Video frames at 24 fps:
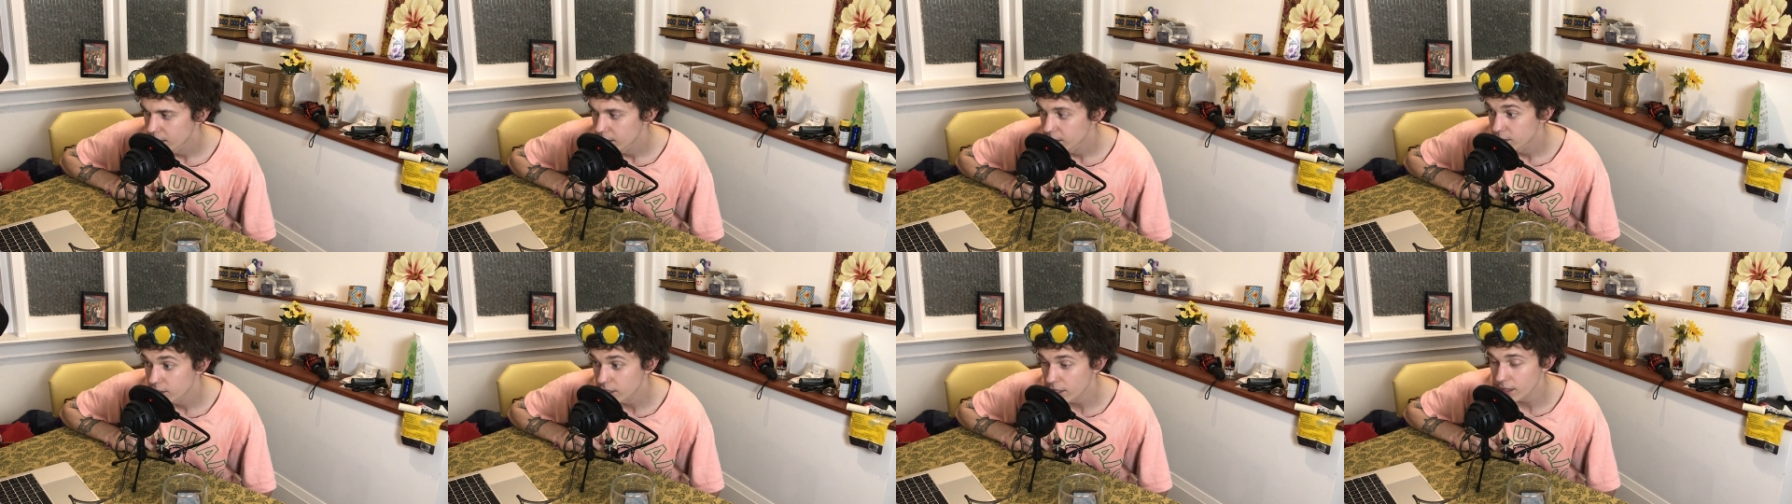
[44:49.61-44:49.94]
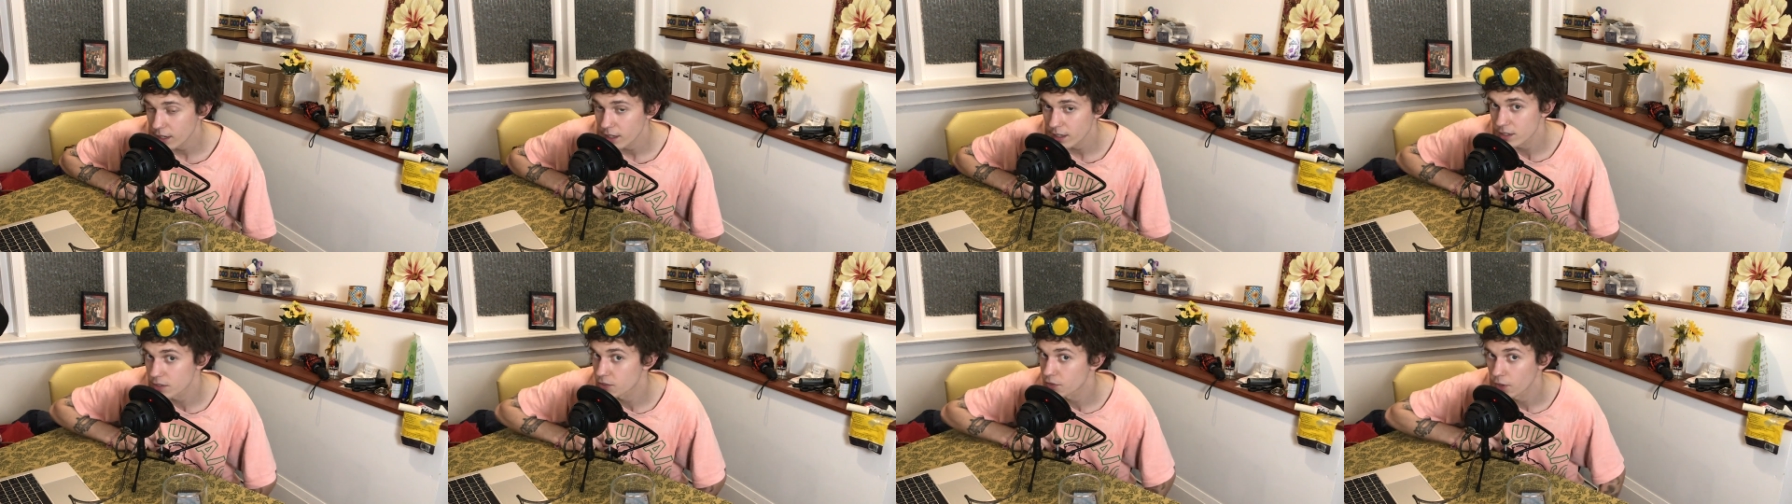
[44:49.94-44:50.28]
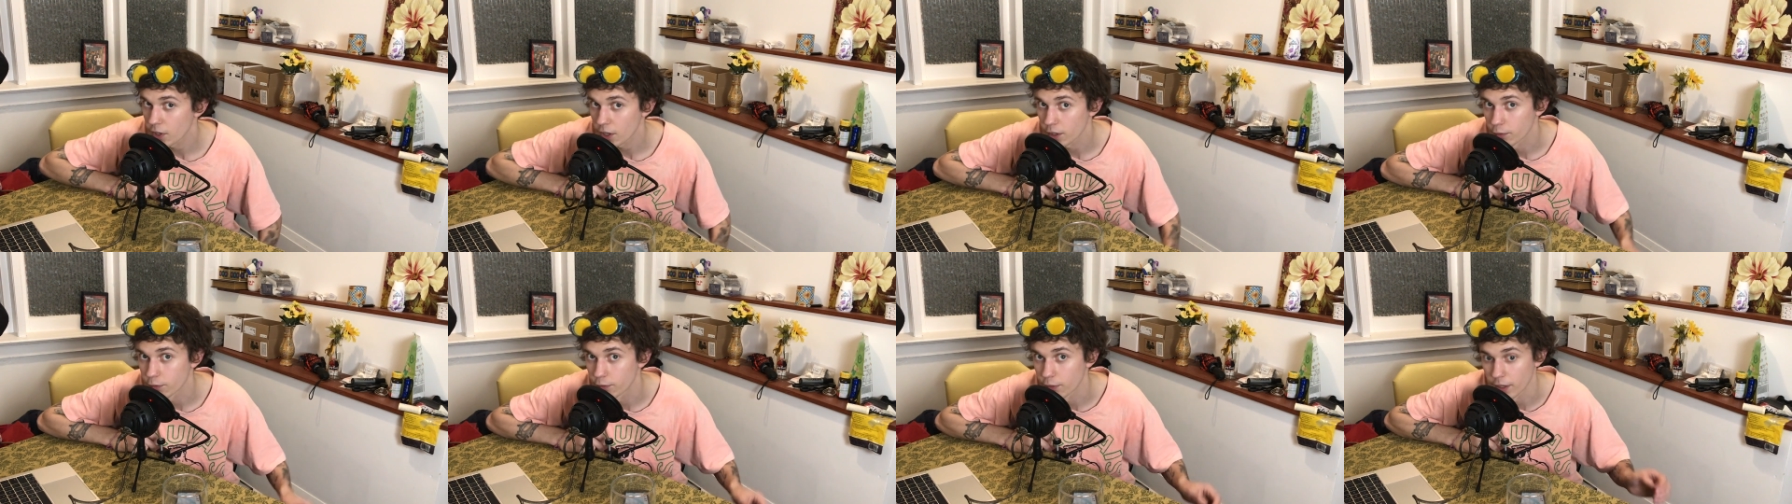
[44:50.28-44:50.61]
Shane Dawson's
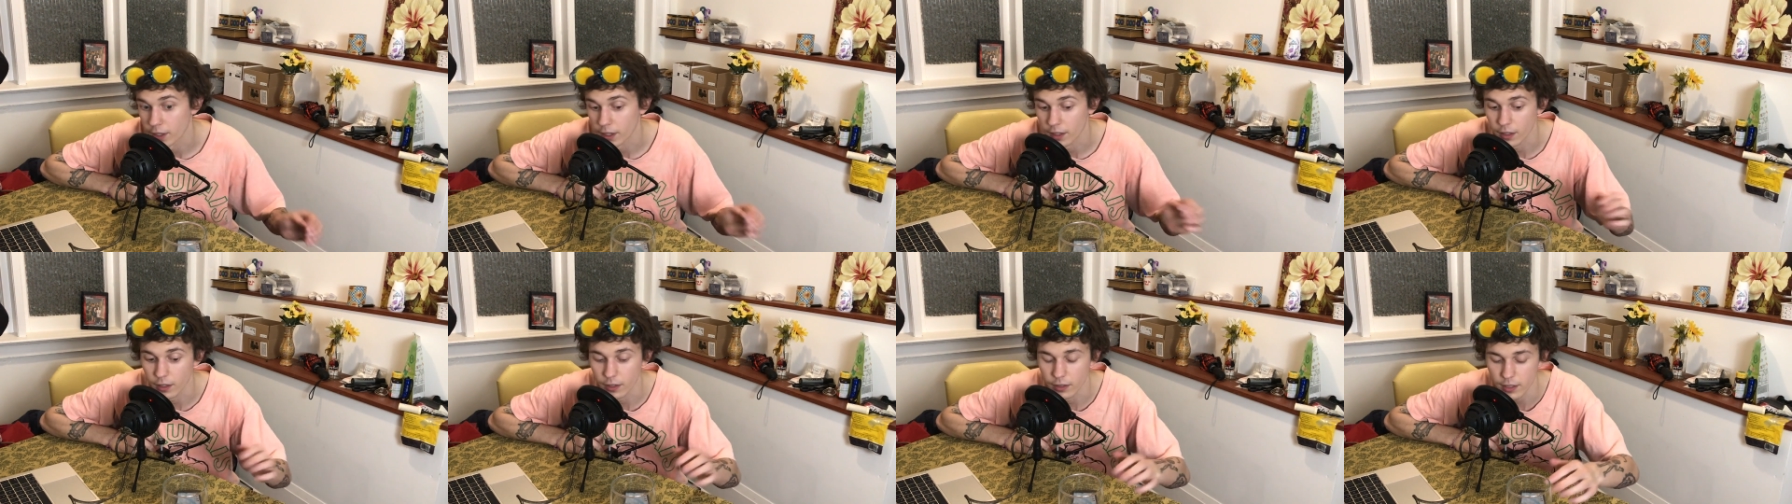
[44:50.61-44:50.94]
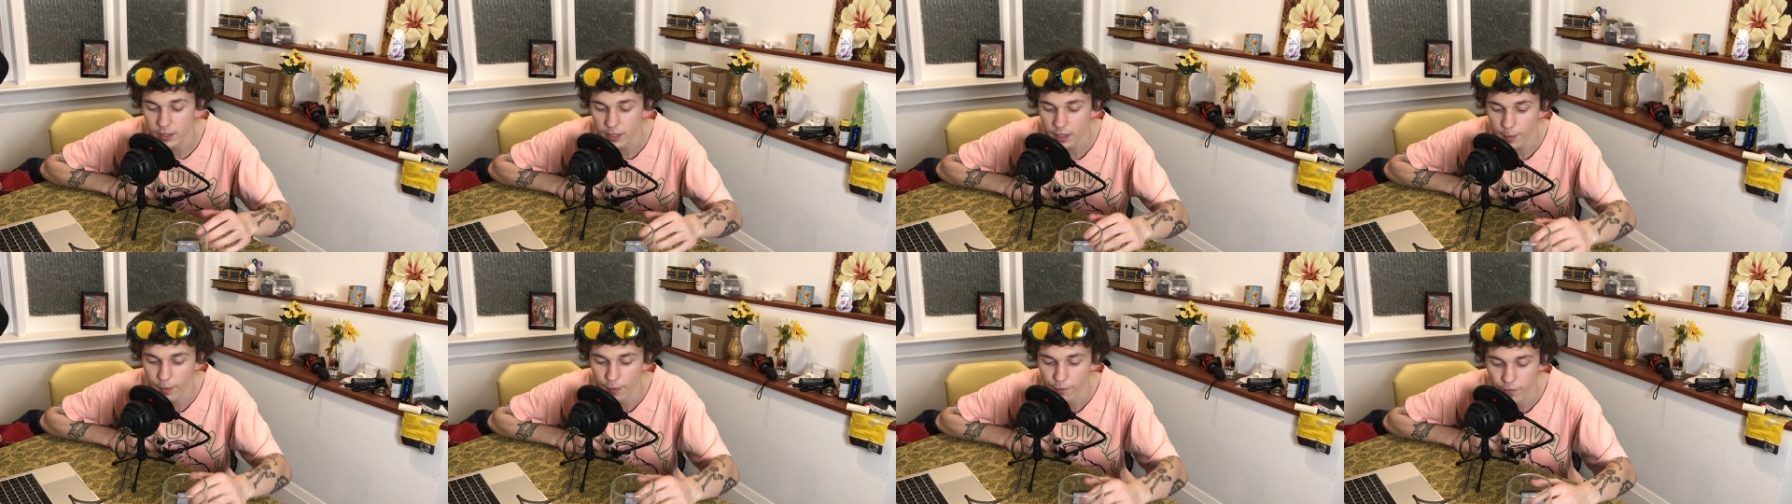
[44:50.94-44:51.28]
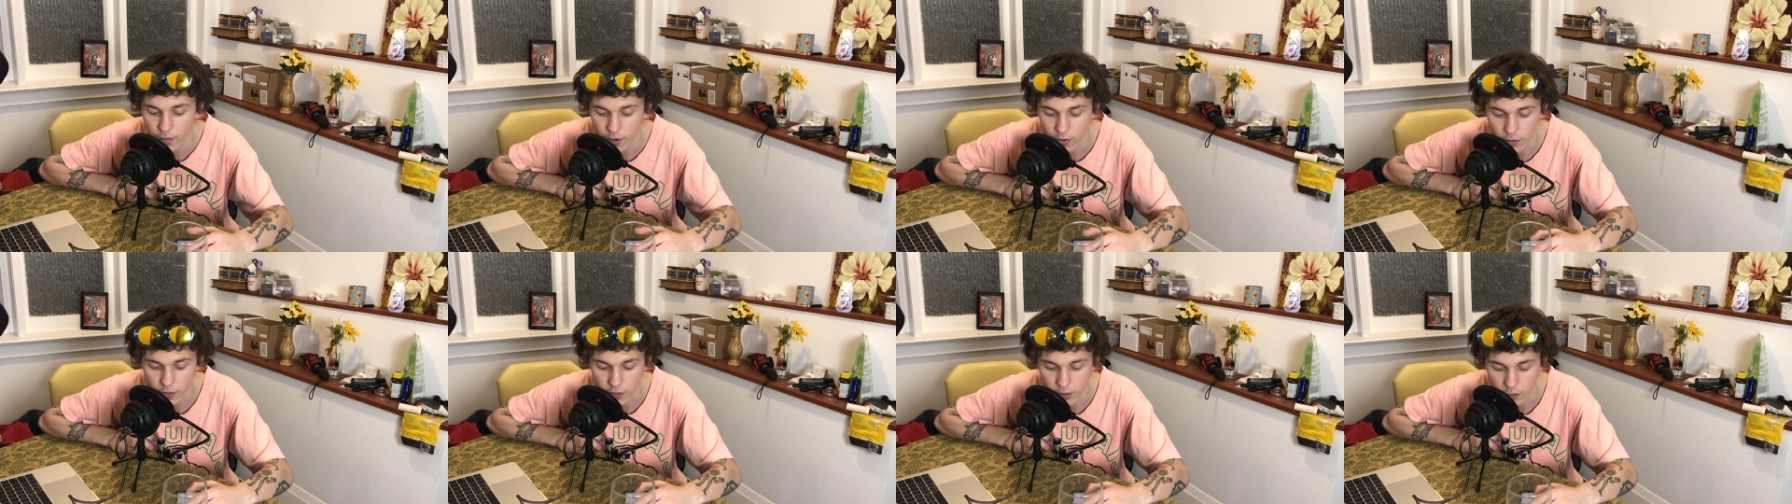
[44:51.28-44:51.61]
fucking funny, though. He's like my
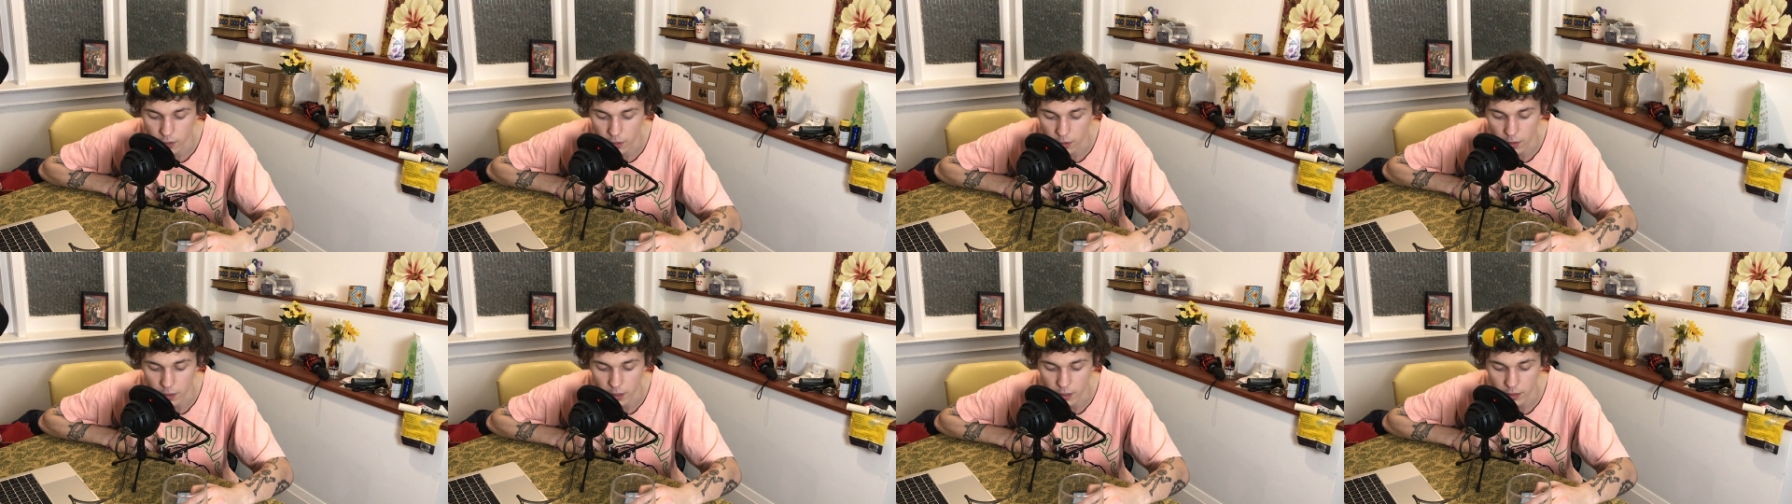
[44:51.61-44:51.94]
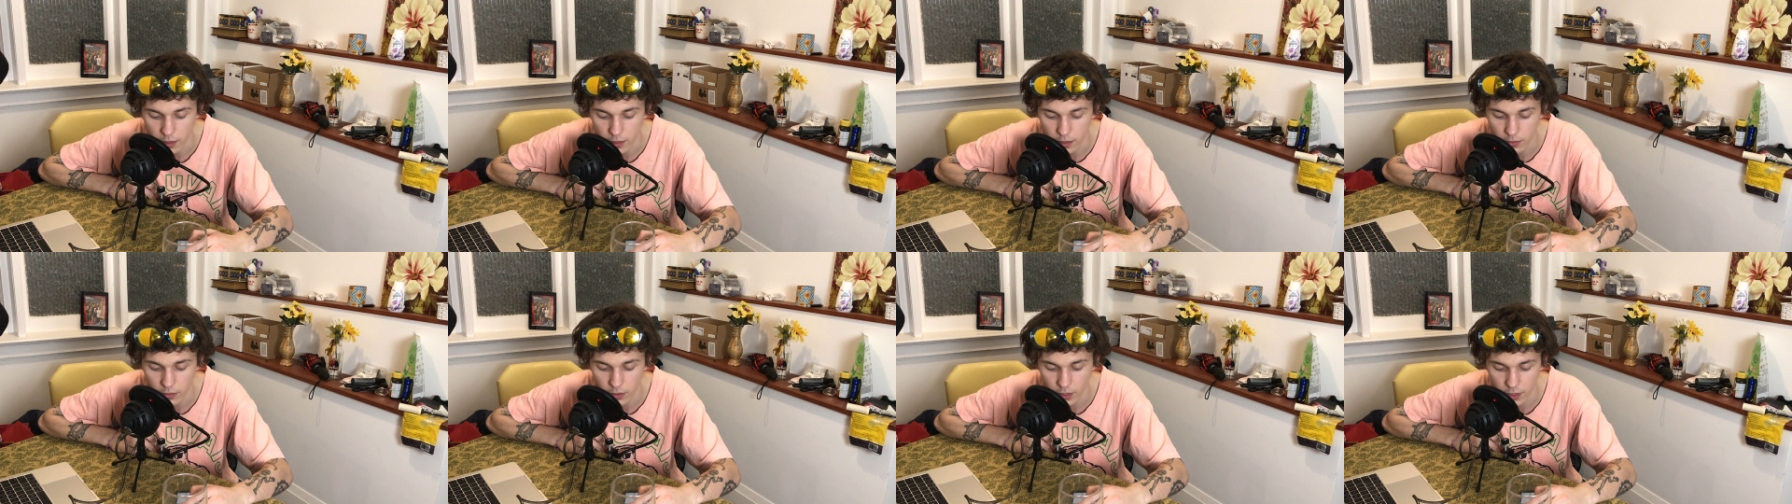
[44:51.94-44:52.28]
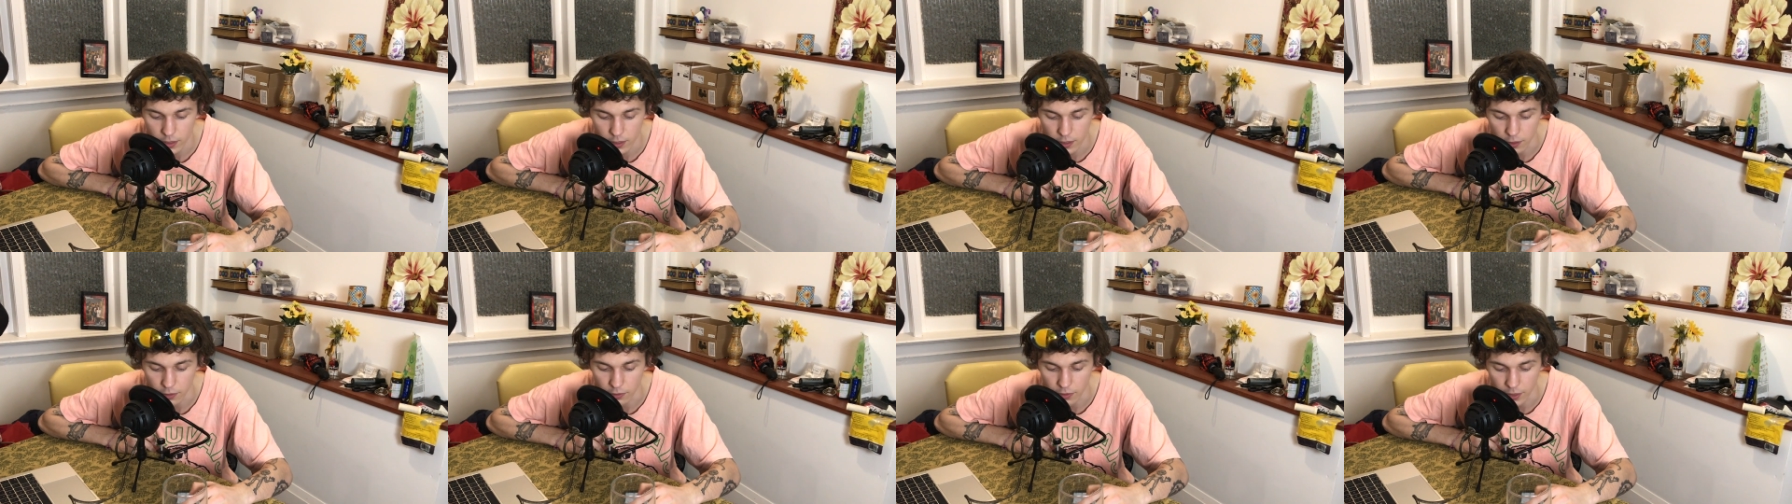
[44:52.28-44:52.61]
favorite YouTuber. He's
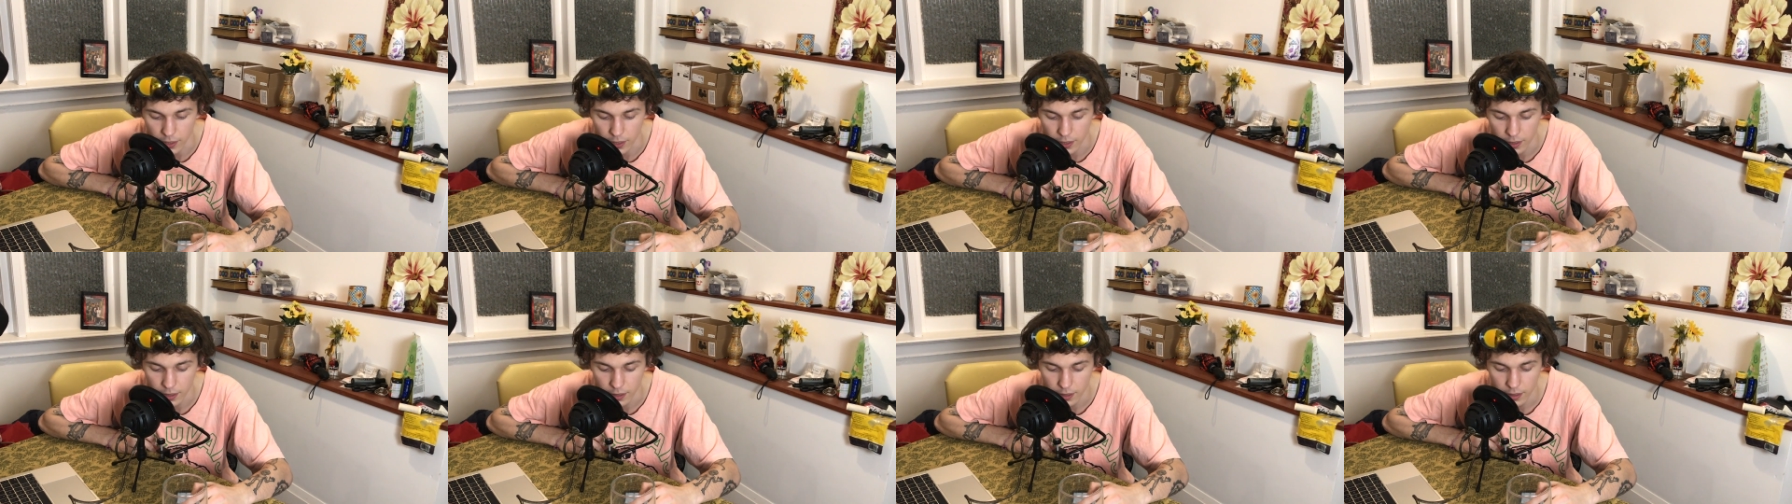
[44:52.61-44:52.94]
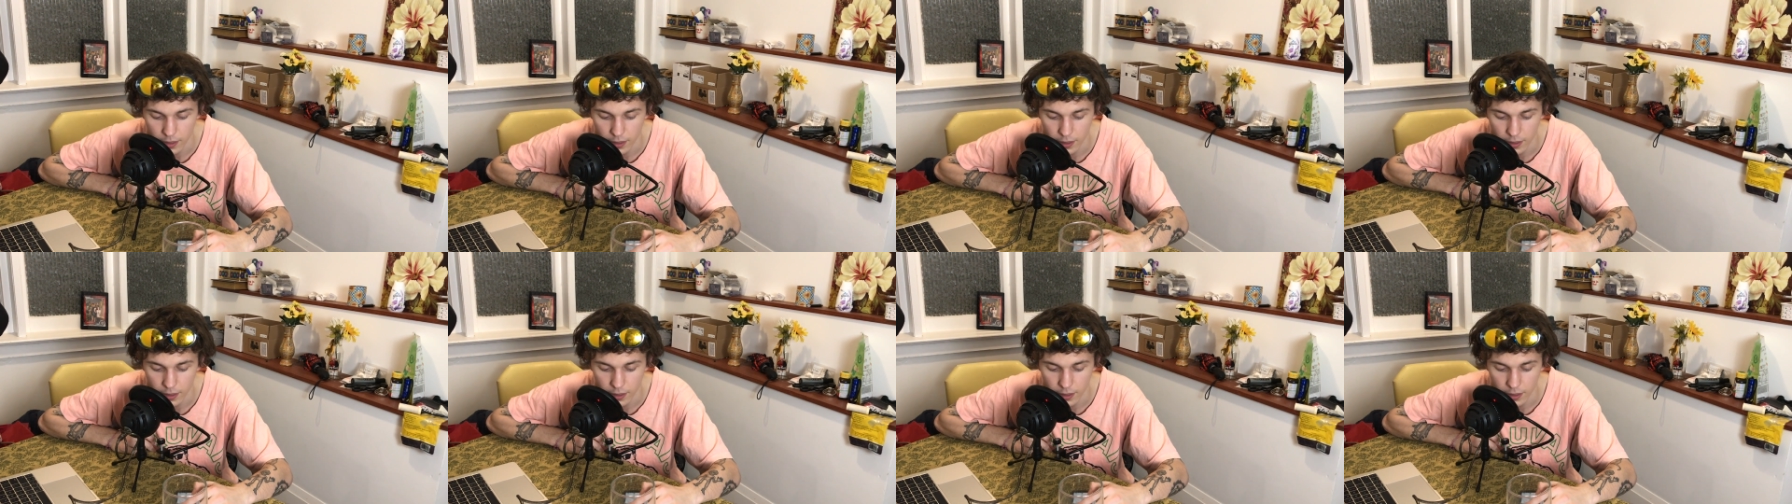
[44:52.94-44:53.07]
fucking so funny.